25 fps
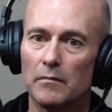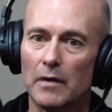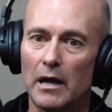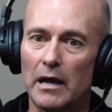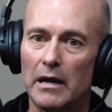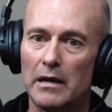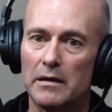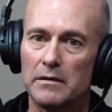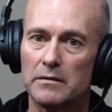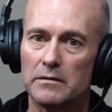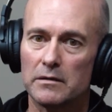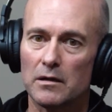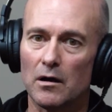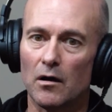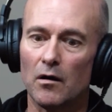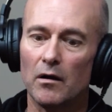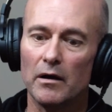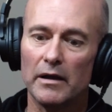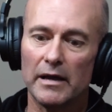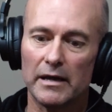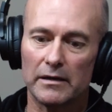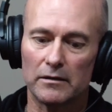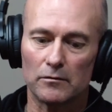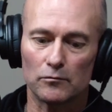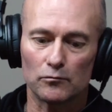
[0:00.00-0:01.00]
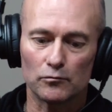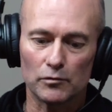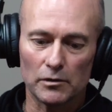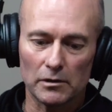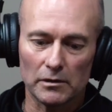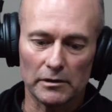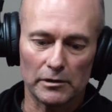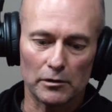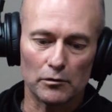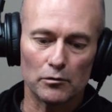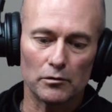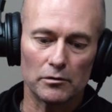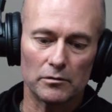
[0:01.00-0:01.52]
I had a
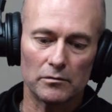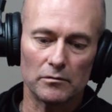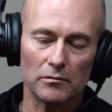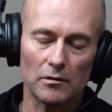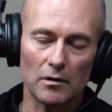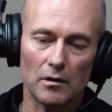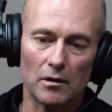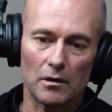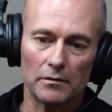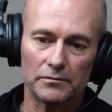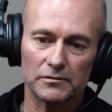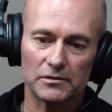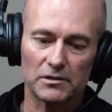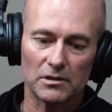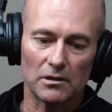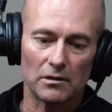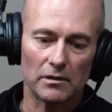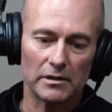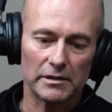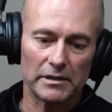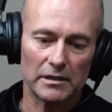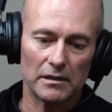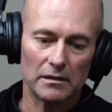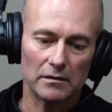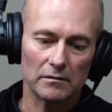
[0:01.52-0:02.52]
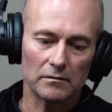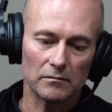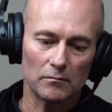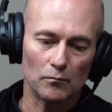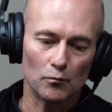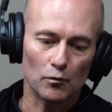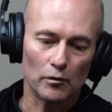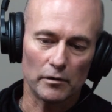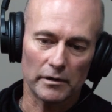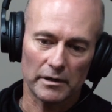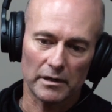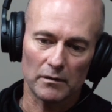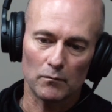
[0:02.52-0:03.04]
really good offsider
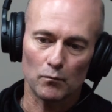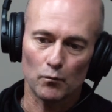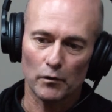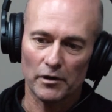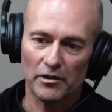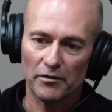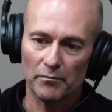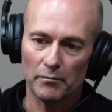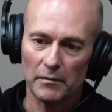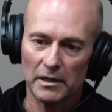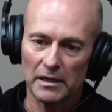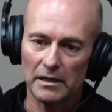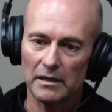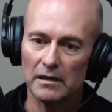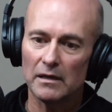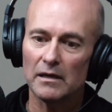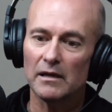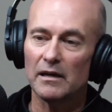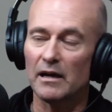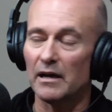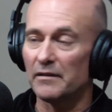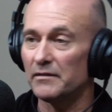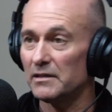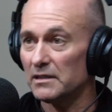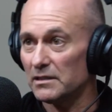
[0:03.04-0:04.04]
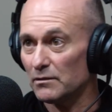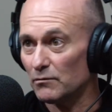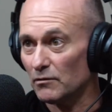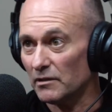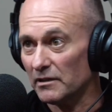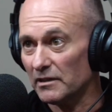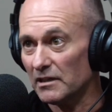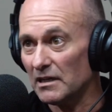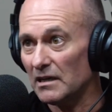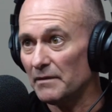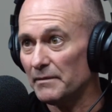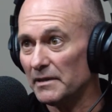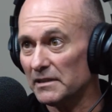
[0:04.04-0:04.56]
working with me, and this is what I
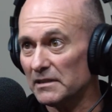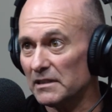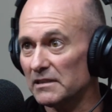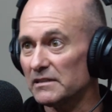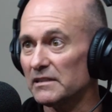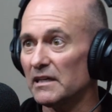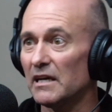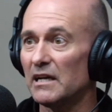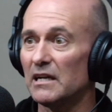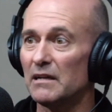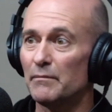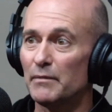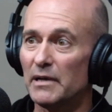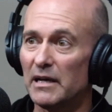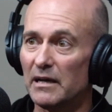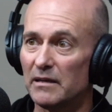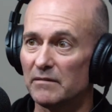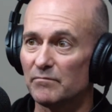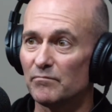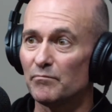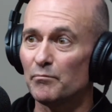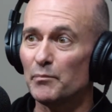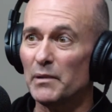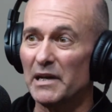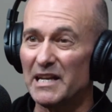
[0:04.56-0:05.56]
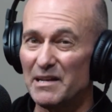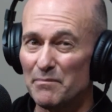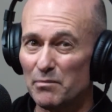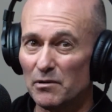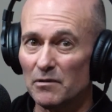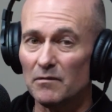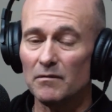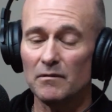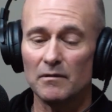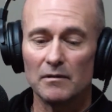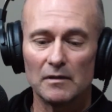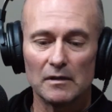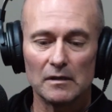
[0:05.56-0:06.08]
go back to saying about
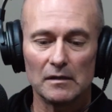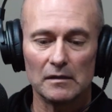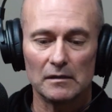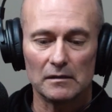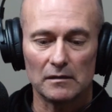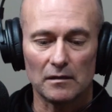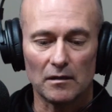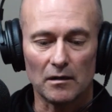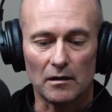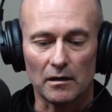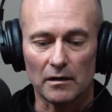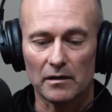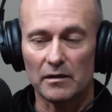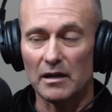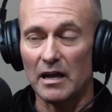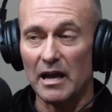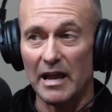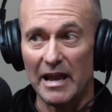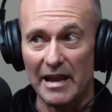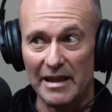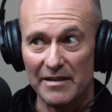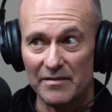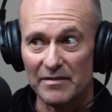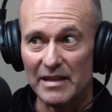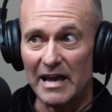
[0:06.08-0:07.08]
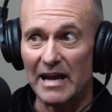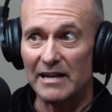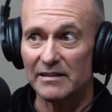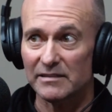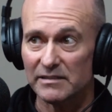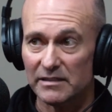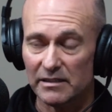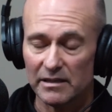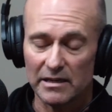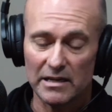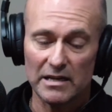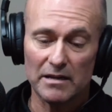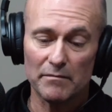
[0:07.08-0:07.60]
people. Like in that
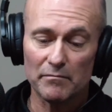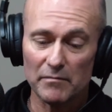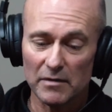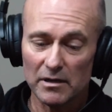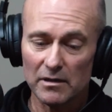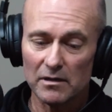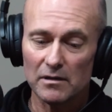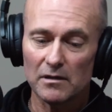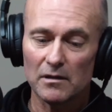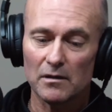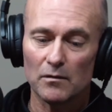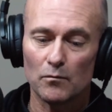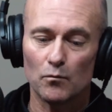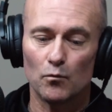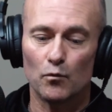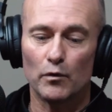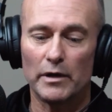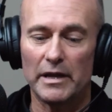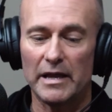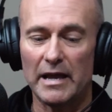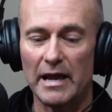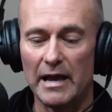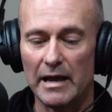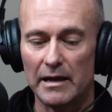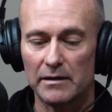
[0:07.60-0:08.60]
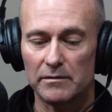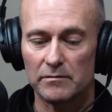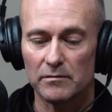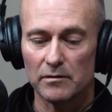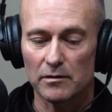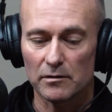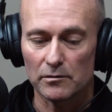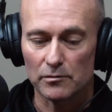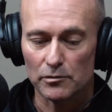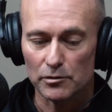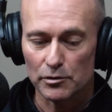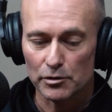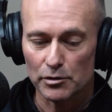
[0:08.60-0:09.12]
team, we had
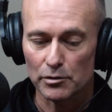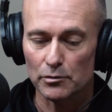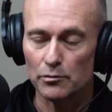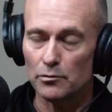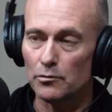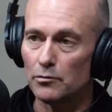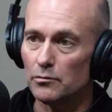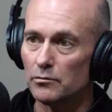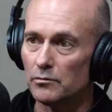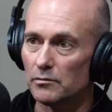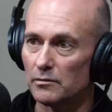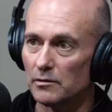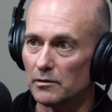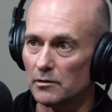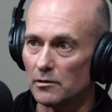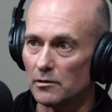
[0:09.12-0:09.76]
two